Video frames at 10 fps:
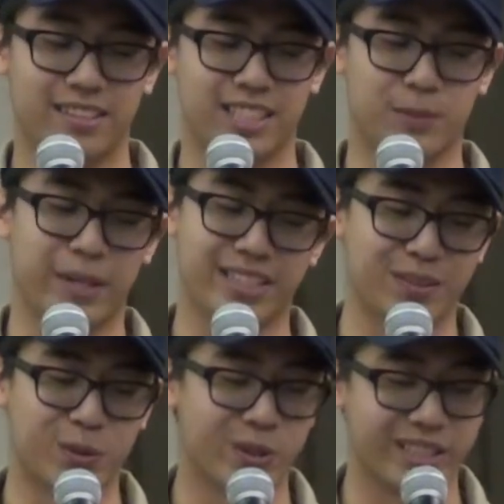Despite
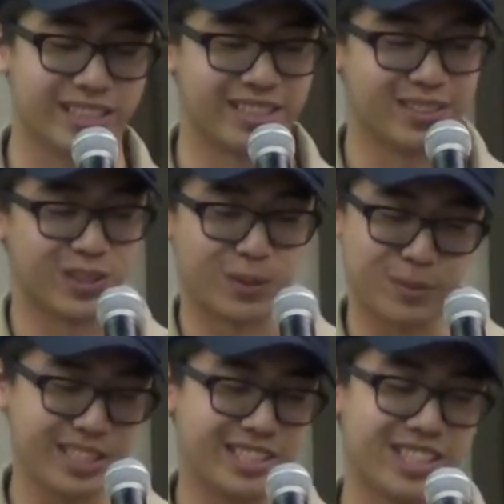the warnings or the
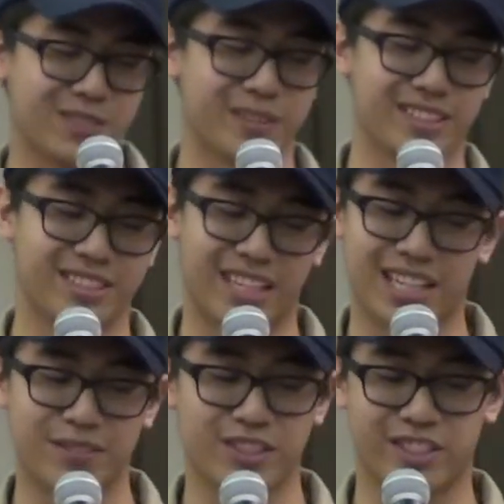prejudgments, I
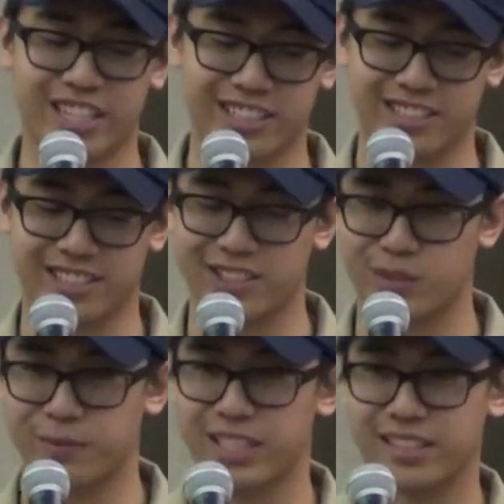never regretted a
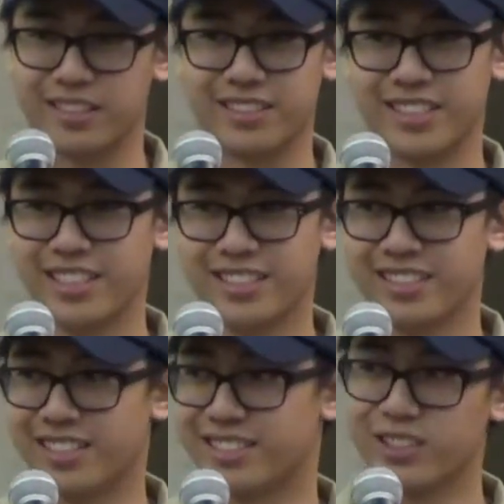single meeting,
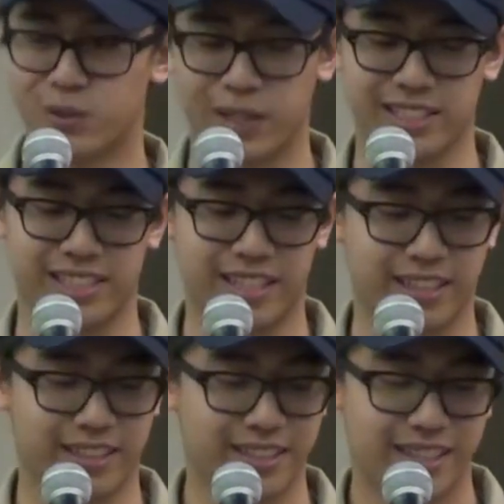a single
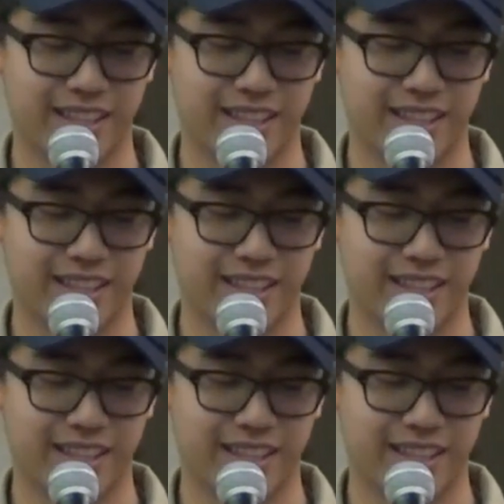Wednesday.